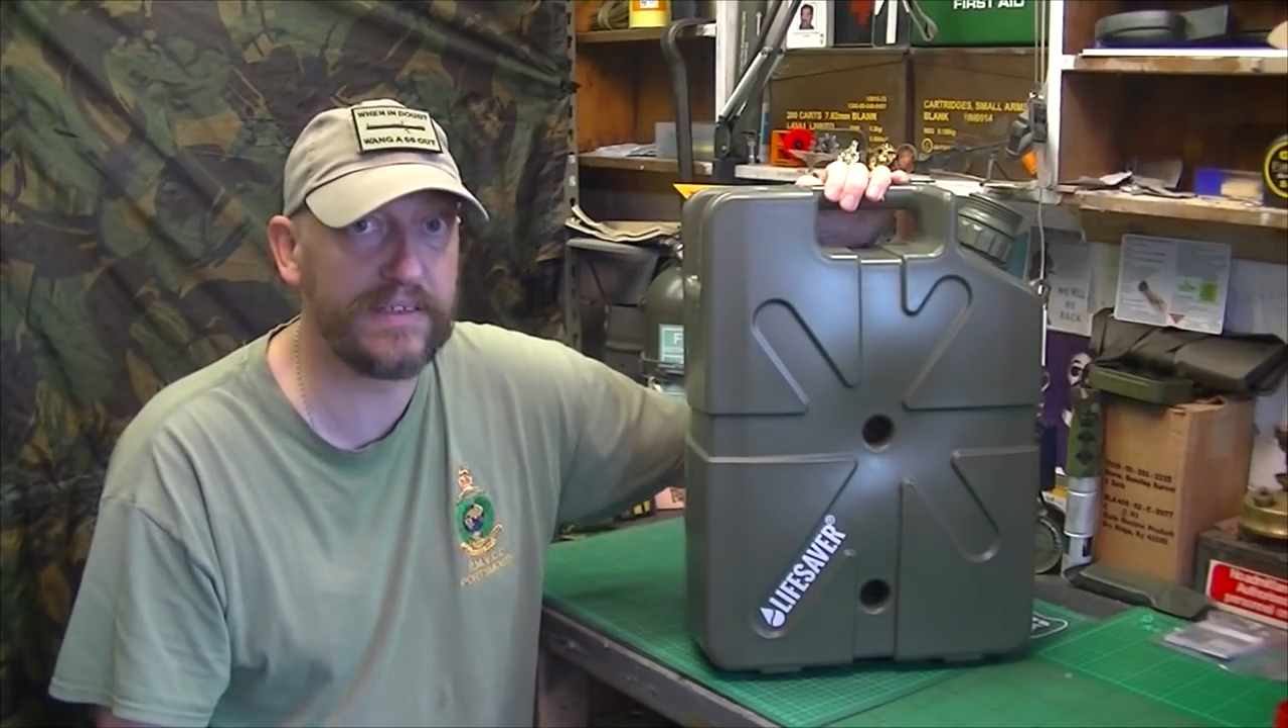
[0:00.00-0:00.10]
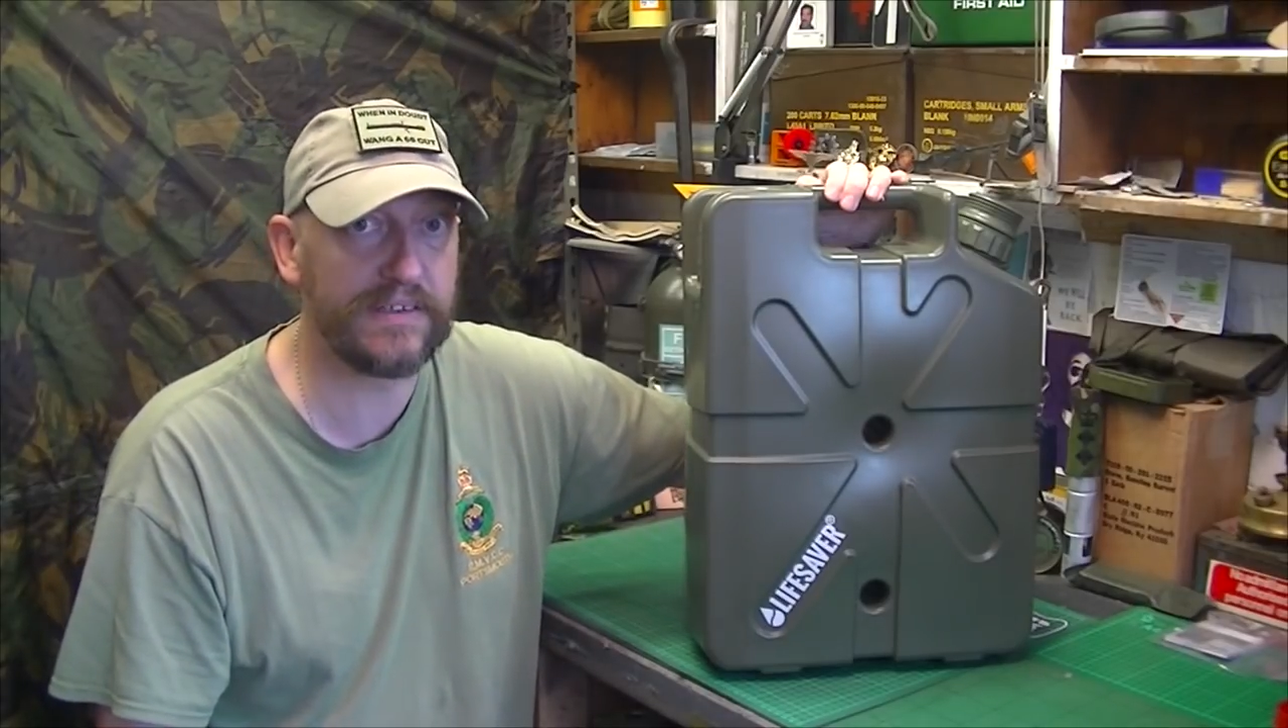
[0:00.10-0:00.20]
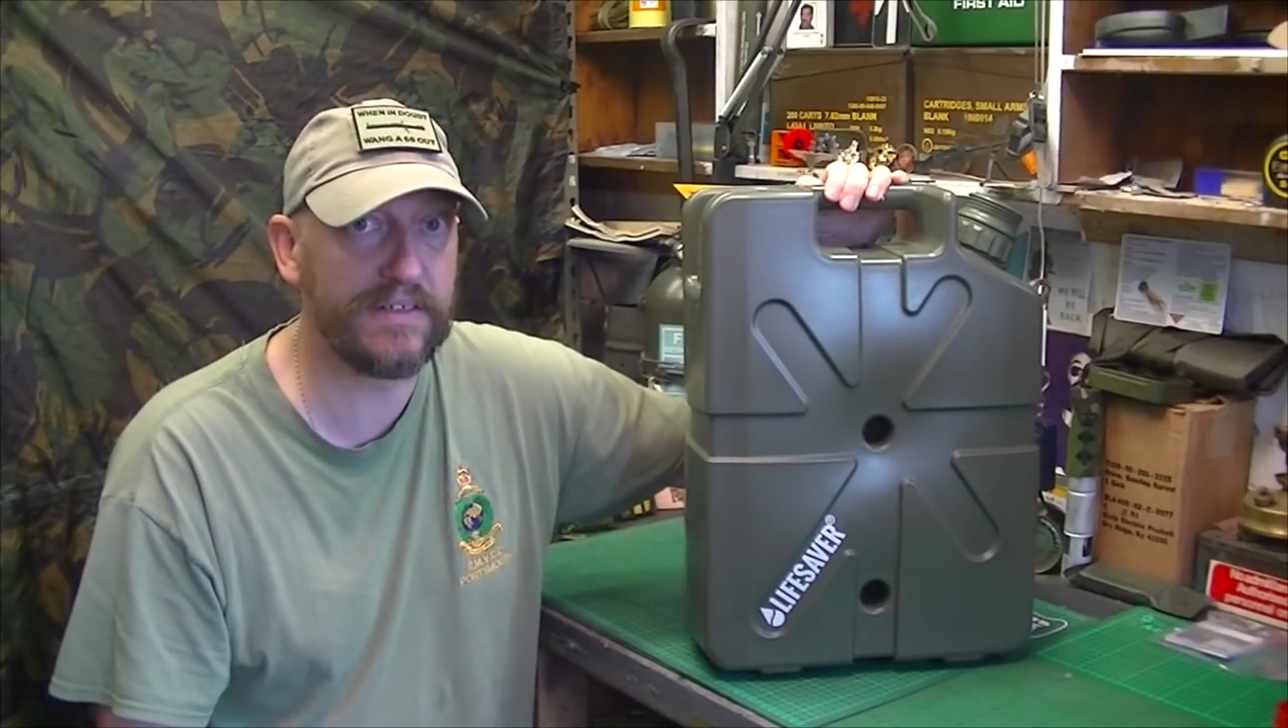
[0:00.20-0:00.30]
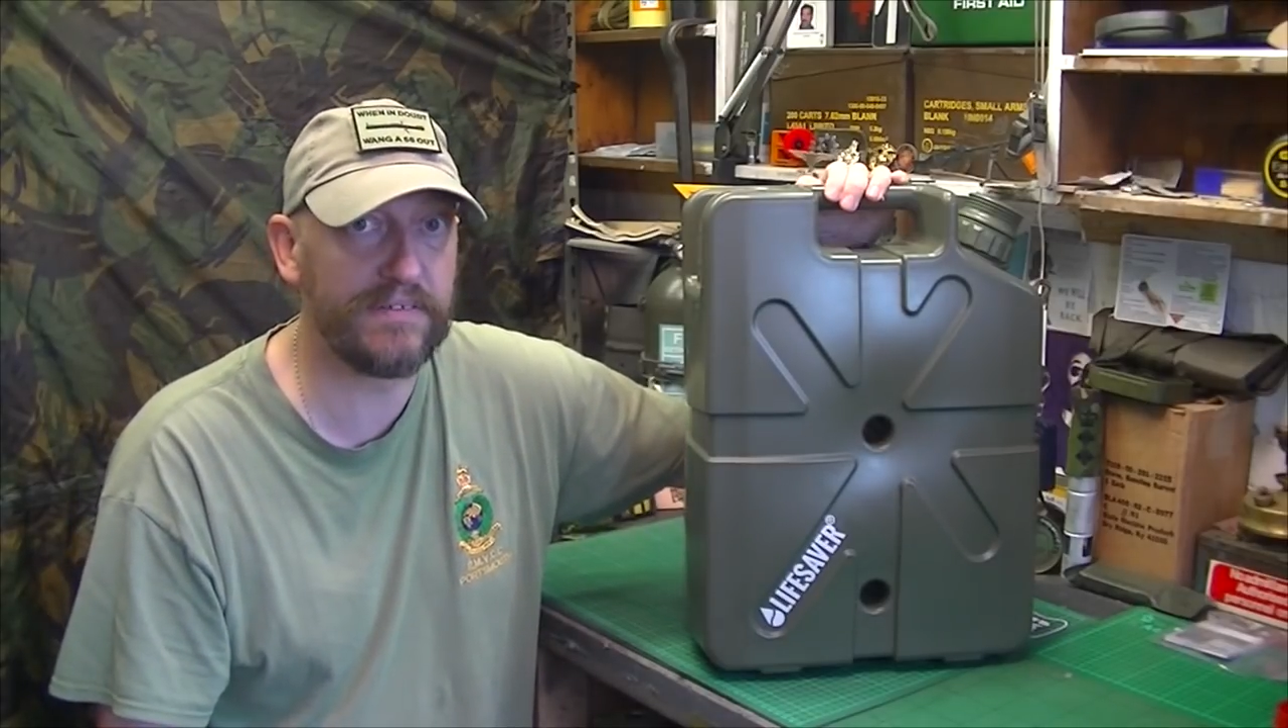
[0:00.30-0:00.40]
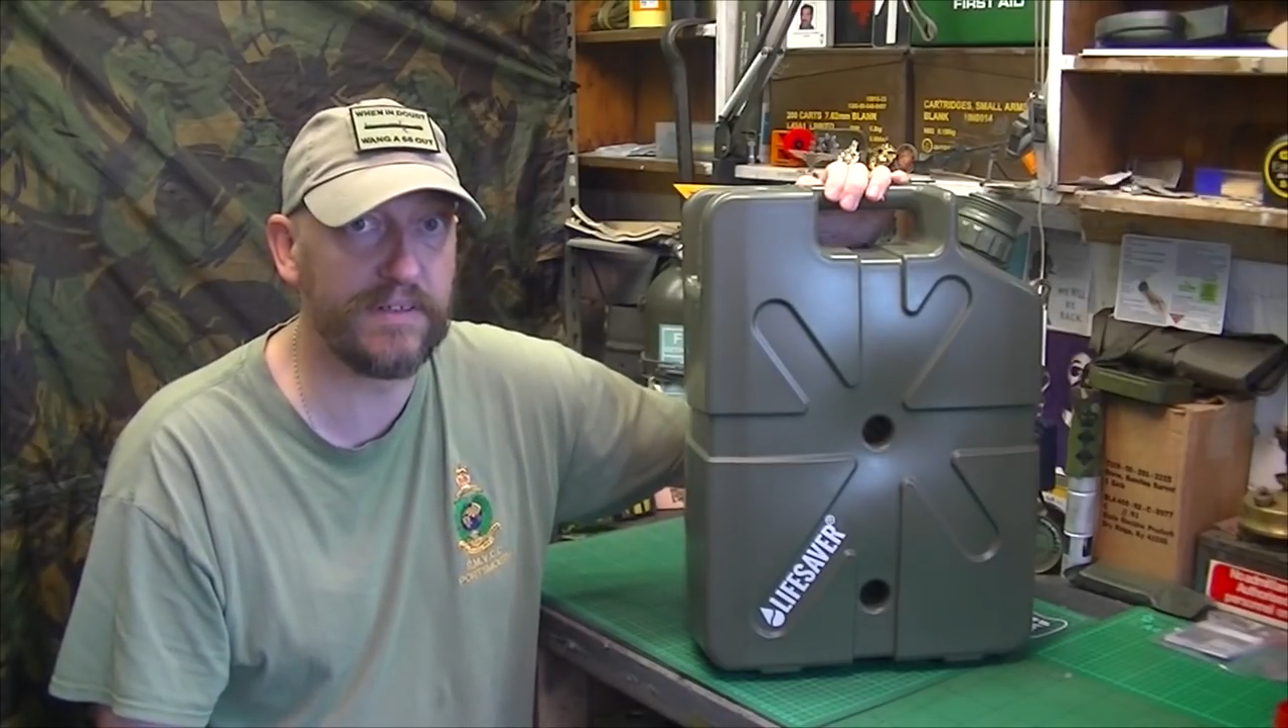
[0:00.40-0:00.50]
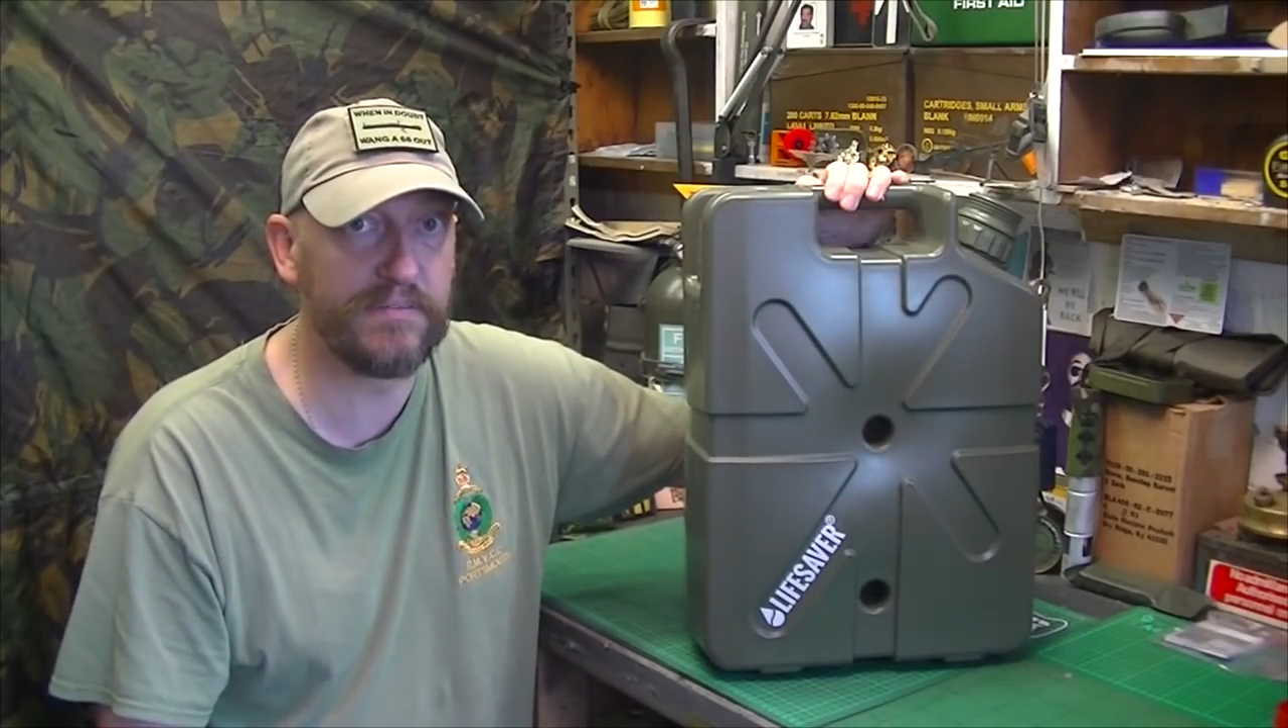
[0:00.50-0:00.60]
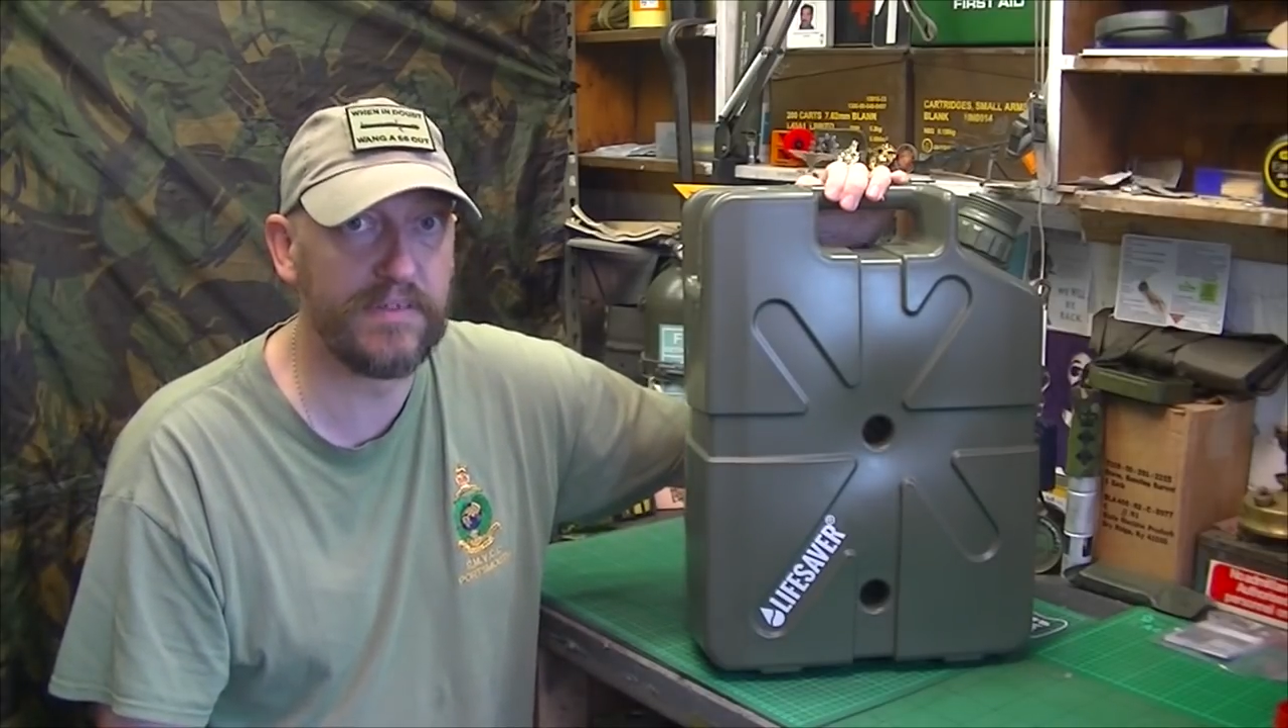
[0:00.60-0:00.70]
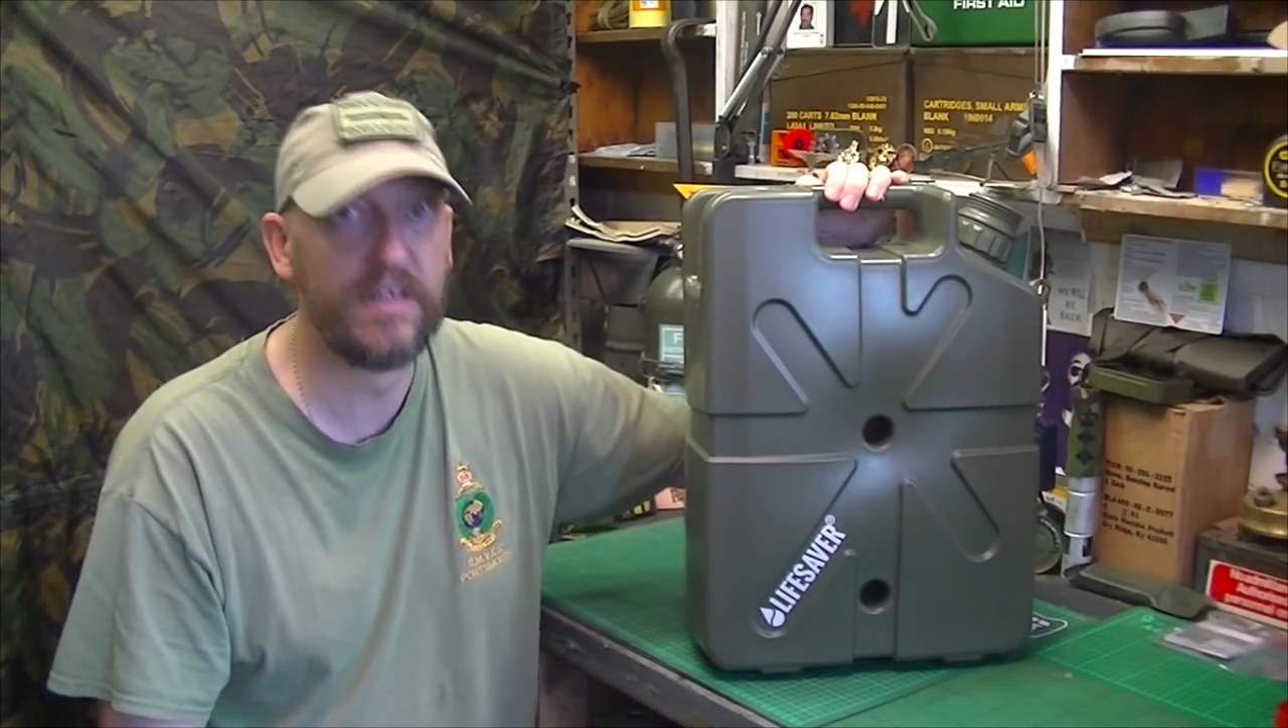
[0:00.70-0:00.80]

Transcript: So